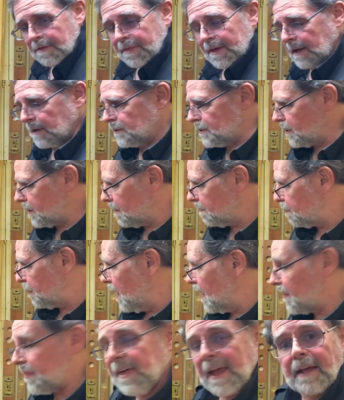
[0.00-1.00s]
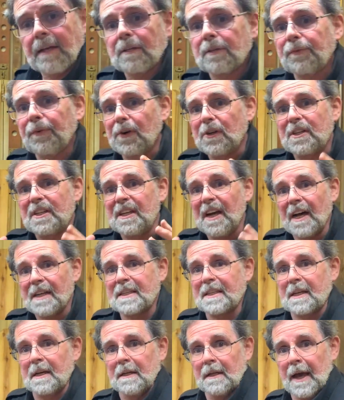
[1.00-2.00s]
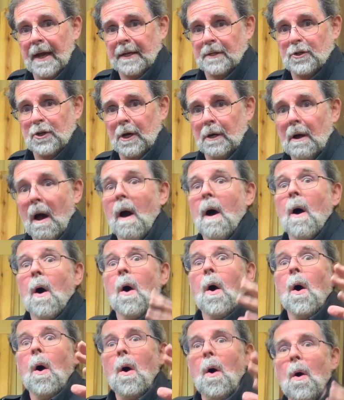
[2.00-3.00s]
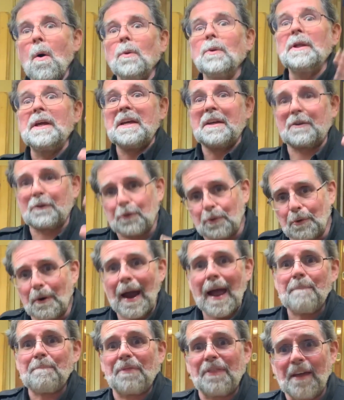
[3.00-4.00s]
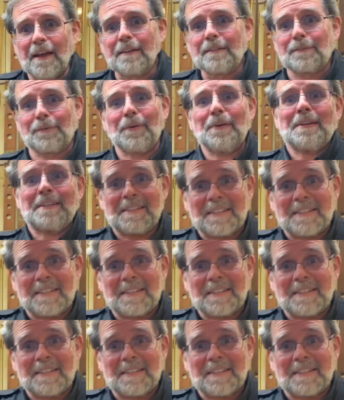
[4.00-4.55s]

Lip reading: things you can print, things for dust collection. Holy crap, things for